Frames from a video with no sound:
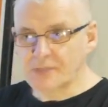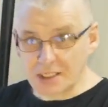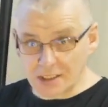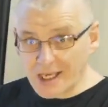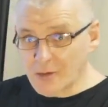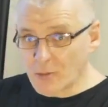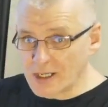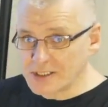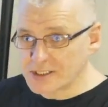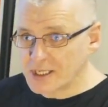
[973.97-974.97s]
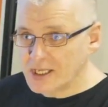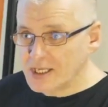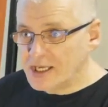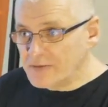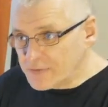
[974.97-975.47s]
Likewise,
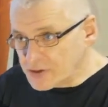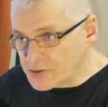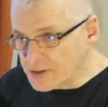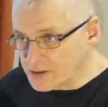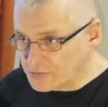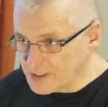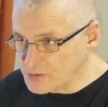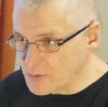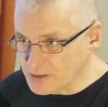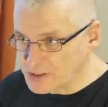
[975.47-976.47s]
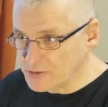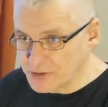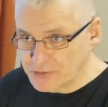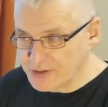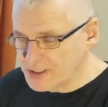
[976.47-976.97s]
if you're doing grades 1, 2
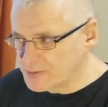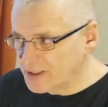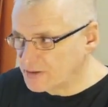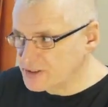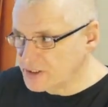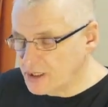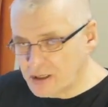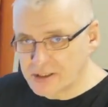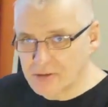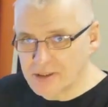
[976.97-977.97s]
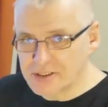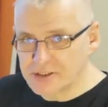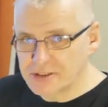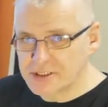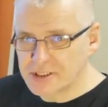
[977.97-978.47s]
and 3, as we get on to the harder
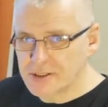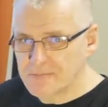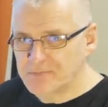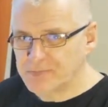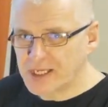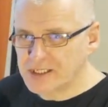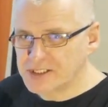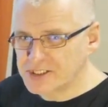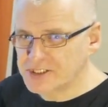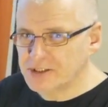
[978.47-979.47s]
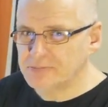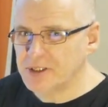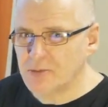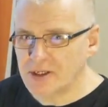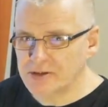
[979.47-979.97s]
questions, they can still be
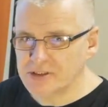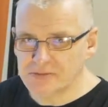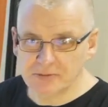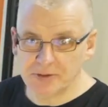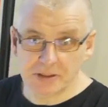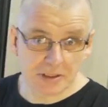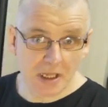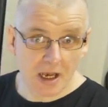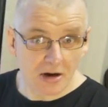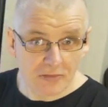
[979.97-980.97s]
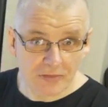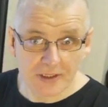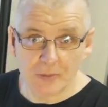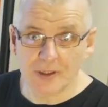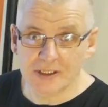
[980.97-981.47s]
quite useful, because
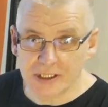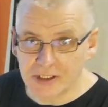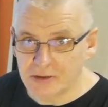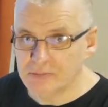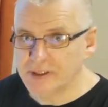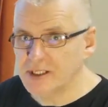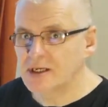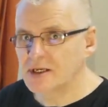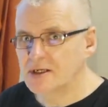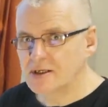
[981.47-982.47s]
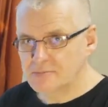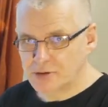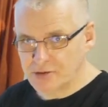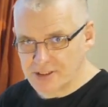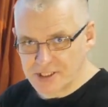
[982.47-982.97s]
hopefully one day you'll be
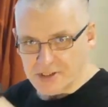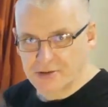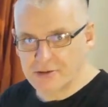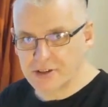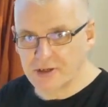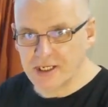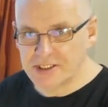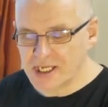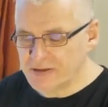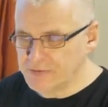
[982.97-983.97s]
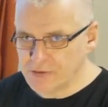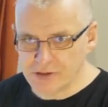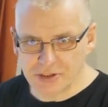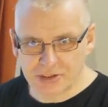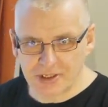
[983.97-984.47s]
progressing through the grades, and if you
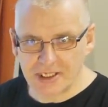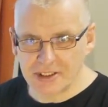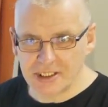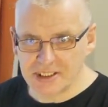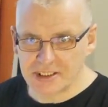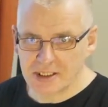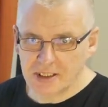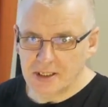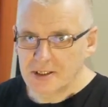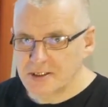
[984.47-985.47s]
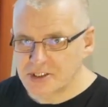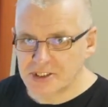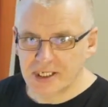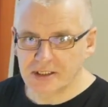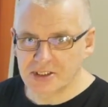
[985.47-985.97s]
can train these
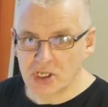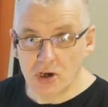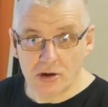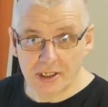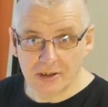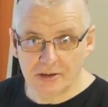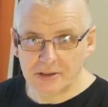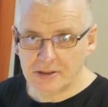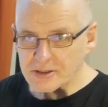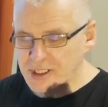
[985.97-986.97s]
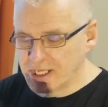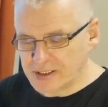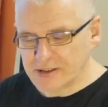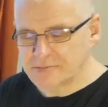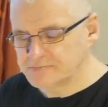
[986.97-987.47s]
skills early on,
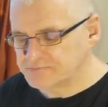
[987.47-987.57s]
then